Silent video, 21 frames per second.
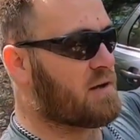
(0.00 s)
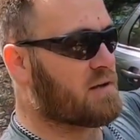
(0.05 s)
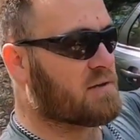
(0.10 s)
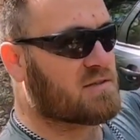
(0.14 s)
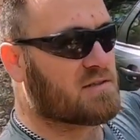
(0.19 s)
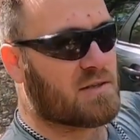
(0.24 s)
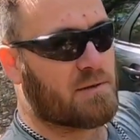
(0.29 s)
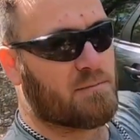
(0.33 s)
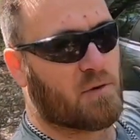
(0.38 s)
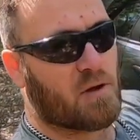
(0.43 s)

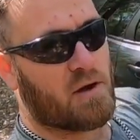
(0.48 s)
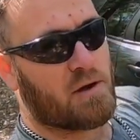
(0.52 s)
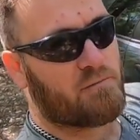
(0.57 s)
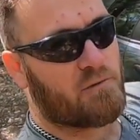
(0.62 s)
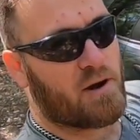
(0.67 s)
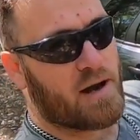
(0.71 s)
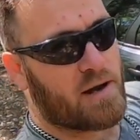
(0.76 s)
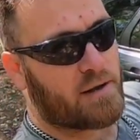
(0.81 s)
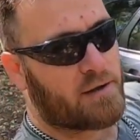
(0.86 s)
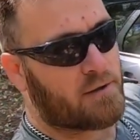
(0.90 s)
slimline
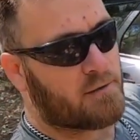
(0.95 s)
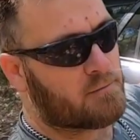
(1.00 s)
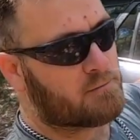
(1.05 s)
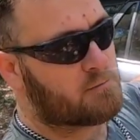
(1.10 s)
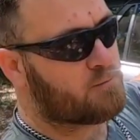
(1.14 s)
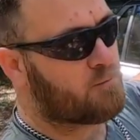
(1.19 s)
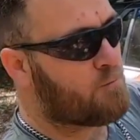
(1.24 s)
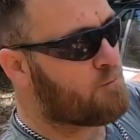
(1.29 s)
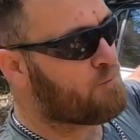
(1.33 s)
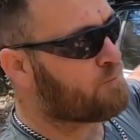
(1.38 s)
rack.
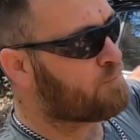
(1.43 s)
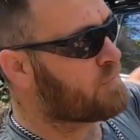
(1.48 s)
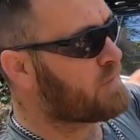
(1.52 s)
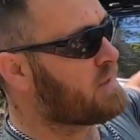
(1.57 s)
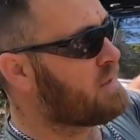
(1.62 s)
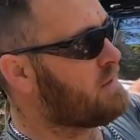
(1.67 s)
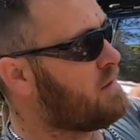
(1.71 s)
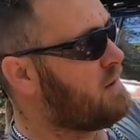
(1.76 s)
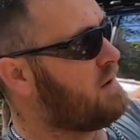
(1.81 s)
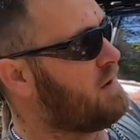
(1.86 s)

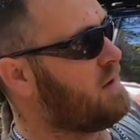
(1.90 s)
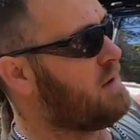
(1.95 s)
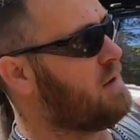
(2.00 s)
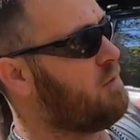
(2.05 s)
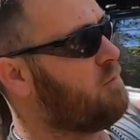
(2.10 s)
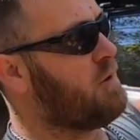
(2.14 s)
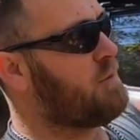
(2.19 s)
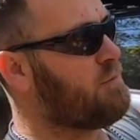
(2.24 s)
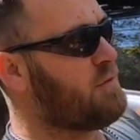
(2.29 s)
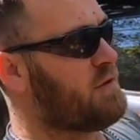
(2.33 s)
I
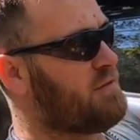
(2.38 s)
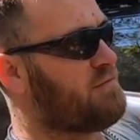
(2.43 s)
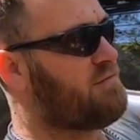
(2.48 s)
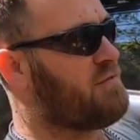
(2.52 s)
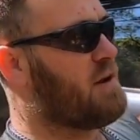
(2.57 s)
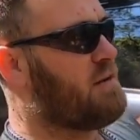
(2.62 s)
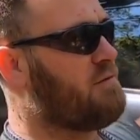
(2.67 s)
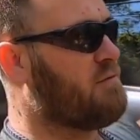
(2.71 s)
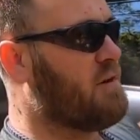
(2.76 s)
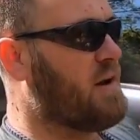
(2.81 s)
went with the
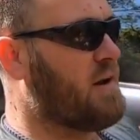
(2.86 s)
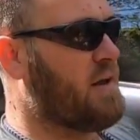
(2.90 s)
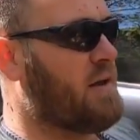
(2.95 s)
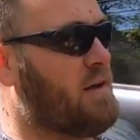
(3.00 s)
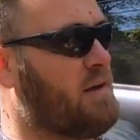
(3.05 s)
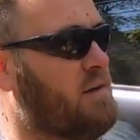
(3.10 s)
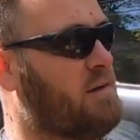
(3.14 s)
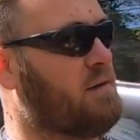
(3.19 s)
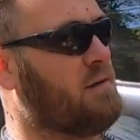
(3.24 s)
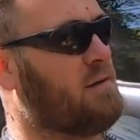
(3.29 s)
front
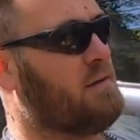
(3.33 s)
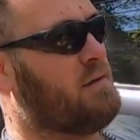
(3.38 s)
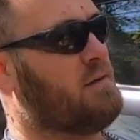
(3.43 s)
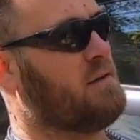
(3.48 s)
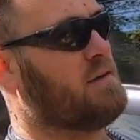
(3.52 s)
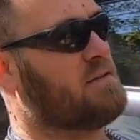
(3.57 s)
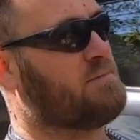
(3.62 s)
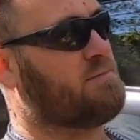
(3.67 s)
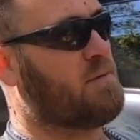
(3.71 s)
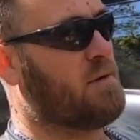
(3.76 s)
runner.
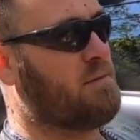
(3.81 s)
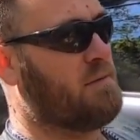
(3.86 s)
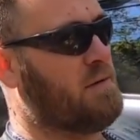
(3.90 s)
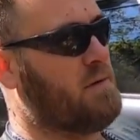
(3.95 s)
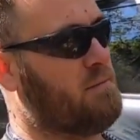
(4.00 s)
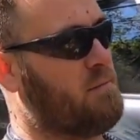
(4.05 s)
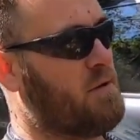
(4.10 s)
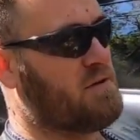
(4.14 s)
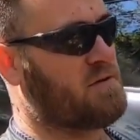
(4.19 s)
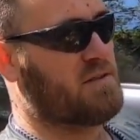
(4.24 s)
It's probably the
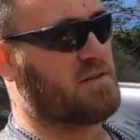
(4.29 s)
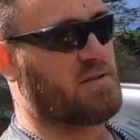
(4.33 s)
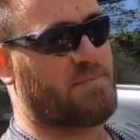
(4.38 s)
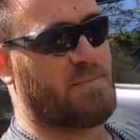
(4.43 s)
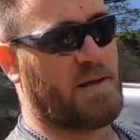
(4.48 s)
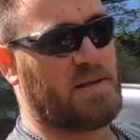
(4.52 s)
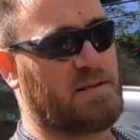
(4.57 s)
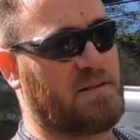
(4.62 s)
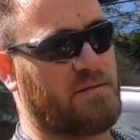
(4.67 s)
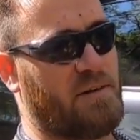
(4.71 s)
most
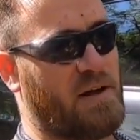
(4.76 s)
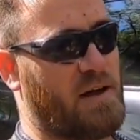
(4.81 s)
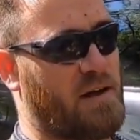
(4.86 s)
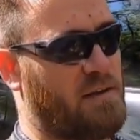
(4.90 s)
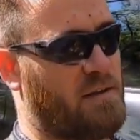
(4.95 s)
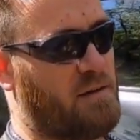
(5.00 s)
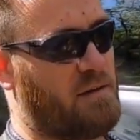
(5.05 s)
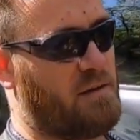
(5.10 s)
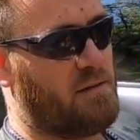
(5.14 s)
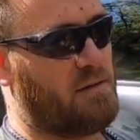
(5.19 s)
expensive out of
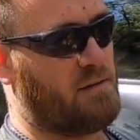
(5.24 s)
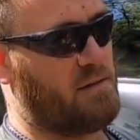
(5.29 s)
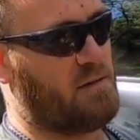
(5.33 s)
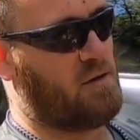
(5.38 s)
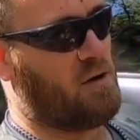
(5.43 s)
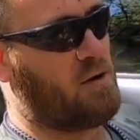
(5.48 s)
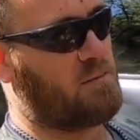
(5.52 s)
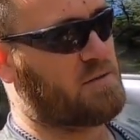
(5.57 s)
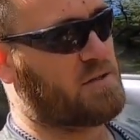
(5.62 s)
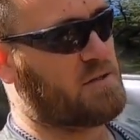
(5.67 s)
the
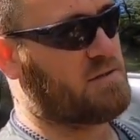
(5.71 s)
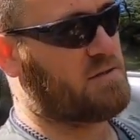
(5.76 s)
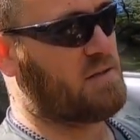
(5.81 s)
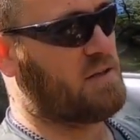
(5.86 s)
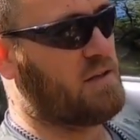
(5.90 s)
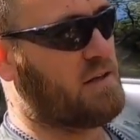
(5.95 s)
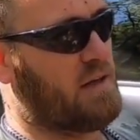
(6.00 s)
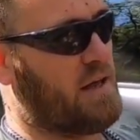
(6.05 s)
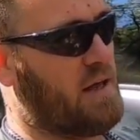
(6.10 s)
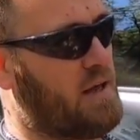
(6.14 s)
options you
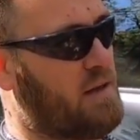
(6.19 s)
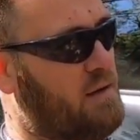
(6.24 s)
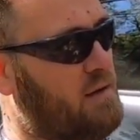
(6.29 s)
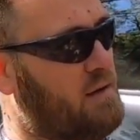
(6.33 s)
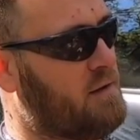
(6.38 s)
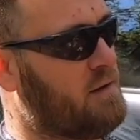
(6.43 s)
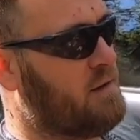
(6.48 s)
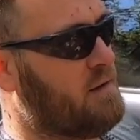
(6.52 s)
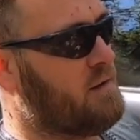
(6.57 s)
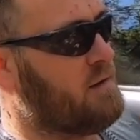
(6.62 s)
can get,
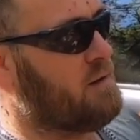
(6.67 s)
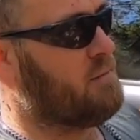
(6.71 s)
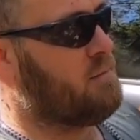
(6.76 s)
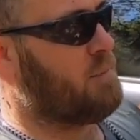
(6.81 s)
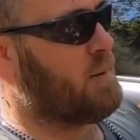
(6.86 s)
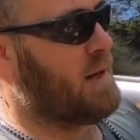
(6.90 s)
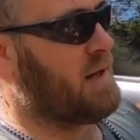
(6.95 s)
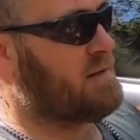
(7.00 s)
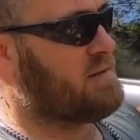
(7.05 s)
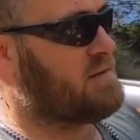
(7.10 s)

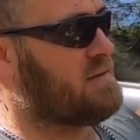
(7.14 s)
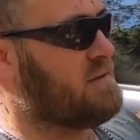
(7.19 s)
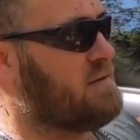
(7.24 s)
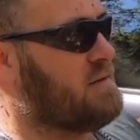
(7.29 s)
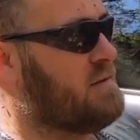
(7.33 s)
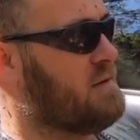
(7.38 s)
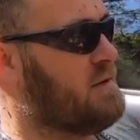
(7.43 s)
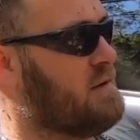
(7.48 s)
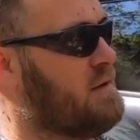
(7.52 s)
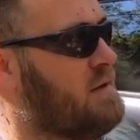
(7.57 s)
but
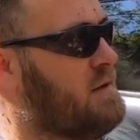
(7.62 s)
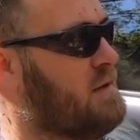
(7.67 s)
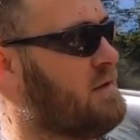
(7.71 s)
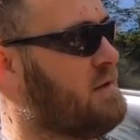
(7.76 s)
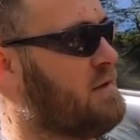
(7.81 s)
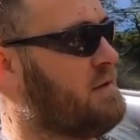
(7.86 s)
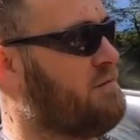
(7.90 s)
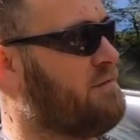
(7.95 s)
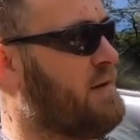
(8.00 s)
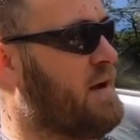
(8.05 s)

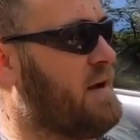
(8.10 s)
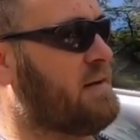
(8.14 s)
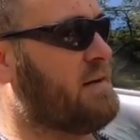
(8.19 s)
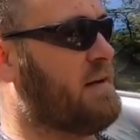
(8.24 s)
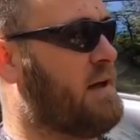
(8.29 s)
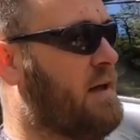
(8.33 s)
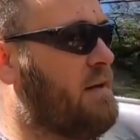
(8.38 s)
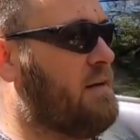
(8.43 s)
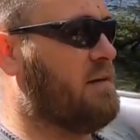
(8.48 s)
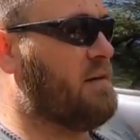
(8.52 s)
the fact
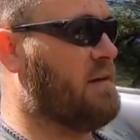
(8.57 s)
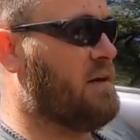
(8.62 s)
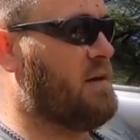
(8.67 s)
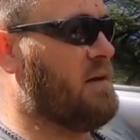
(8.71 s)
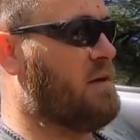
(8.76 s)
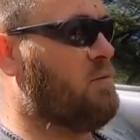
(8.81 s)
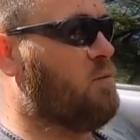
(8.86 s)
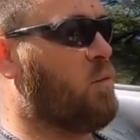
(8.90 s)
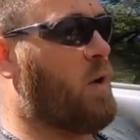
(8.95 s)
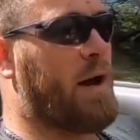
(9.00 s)
that
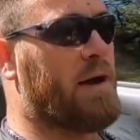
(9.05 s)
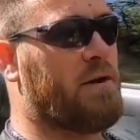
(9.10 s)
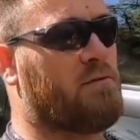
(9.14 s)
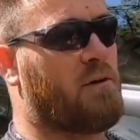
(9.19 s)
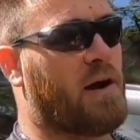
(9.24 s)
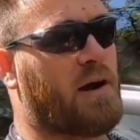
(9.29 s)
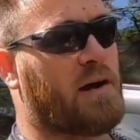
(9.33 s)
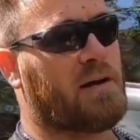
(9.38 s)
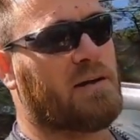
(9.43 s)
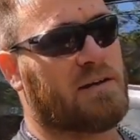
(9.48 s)
the weight
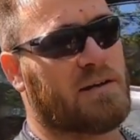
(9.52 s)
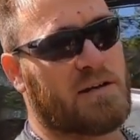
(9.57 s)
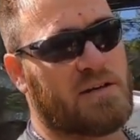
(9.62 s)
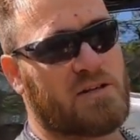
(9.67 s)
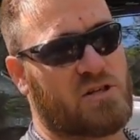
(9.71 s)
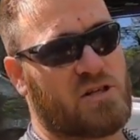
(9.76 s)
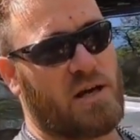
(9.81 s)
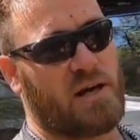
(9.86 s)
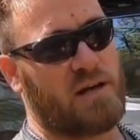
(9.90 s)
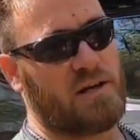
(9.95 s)
rating didn't
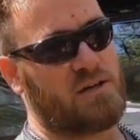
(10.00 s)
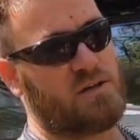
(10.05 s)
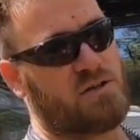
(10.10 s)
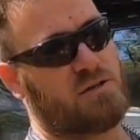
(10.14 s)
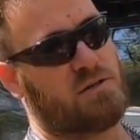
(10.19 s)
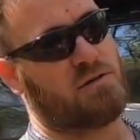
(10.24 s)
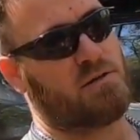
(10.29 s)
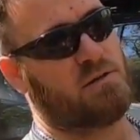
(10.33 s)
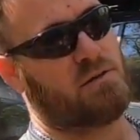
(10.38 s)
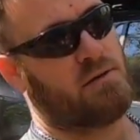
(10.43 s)

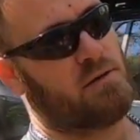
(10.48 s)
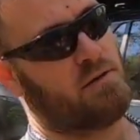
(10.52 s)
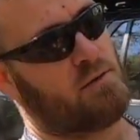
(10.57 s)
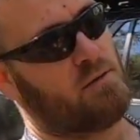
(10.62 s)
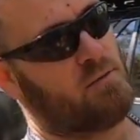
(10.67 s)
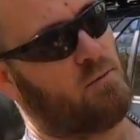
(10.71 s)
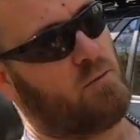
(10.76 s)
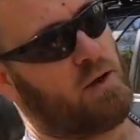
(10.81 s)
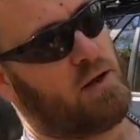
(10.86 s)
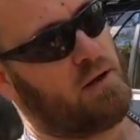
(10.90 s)
change
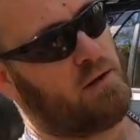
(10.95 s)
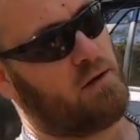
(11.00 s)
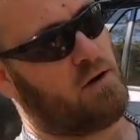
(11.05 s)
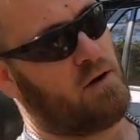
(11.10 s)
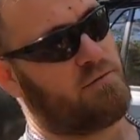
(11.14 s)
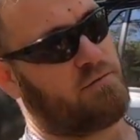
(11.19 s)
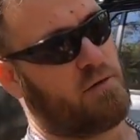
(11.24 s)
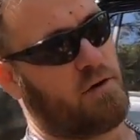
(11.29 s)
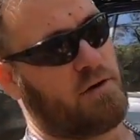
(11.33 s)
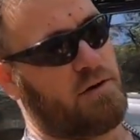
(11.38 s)
when
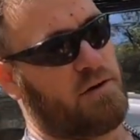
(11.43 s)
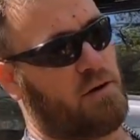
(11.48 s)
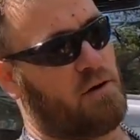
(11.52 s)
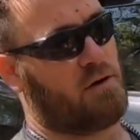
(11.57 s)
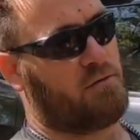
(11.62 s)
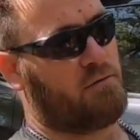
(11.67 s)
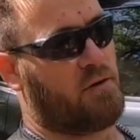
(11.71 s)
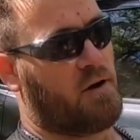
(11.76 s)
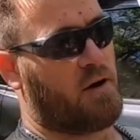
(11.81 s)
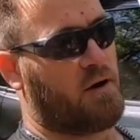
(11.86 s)
off-road to
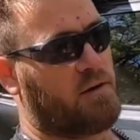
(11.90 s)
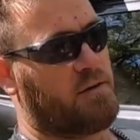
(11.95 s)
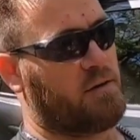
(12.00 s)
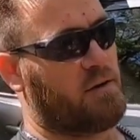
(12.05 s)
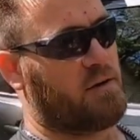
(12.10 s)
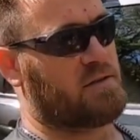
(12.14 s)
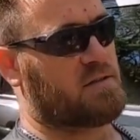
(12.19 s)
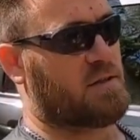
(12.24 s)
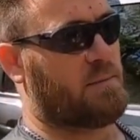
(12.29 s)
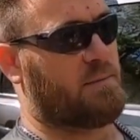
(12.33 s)
on-road, you know,
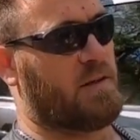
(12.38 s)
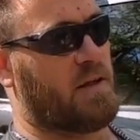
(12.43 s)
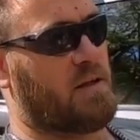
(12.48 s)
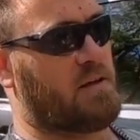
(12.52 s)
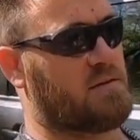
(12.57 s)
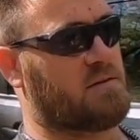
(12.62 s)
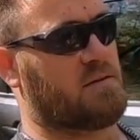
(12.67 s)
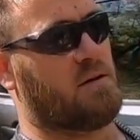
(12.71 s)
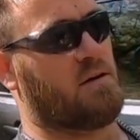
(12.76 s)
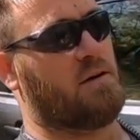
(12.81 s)
some of the
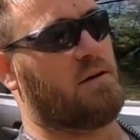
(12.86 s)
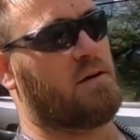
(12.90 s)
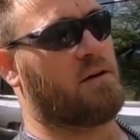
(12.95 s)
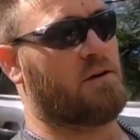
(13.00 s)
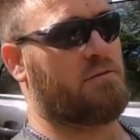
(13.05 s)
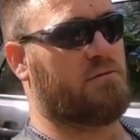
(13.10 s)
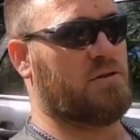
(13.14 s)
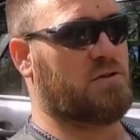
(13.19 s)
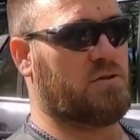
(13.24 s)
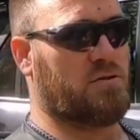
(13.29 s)
others, oh, you got to
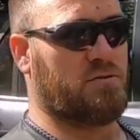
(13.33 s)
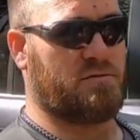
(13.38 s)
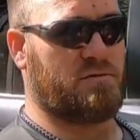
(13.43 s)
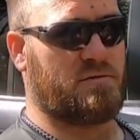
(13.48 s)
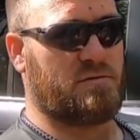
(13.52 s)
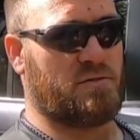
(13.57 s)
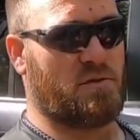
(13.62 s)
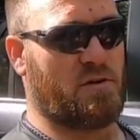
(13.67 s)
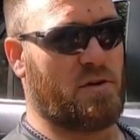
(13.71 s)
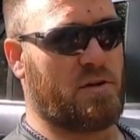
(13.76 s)
reduce
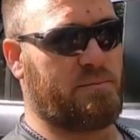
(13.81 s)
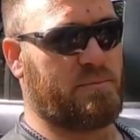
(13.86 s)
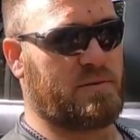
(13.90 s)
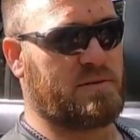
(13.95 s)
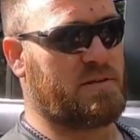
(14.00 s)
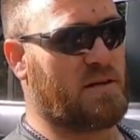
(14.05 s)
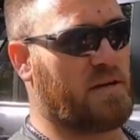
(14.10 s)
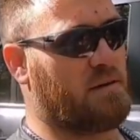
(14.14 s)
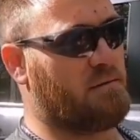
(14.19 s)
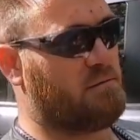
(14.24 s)

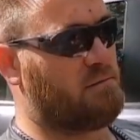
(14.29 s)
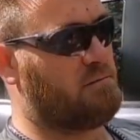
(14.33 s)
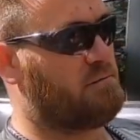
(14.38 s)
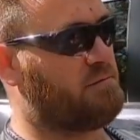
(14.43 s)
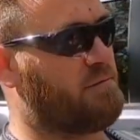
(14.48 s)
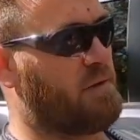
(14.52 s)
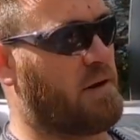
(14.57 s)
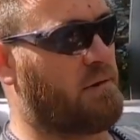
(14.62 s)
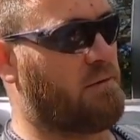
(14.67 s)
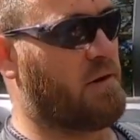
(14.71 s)
30%.
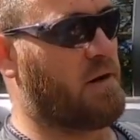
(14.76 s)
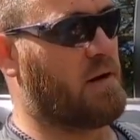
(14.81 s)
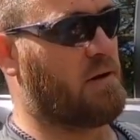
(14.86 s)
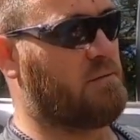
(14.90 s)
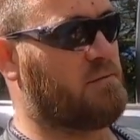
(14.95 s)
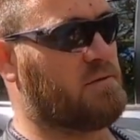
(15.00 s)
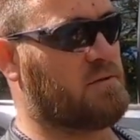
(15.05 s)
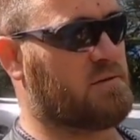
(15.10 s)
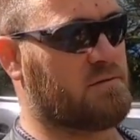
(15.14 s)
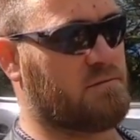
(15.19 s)
Front runner
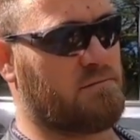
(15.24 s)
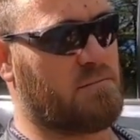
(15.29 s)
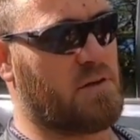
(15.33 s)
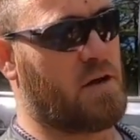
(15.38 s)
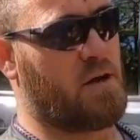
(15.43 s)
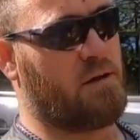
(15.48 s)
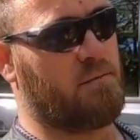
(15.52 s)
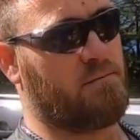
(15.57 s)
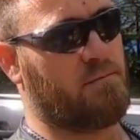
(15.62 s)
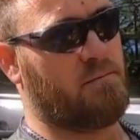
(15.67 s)
was, no,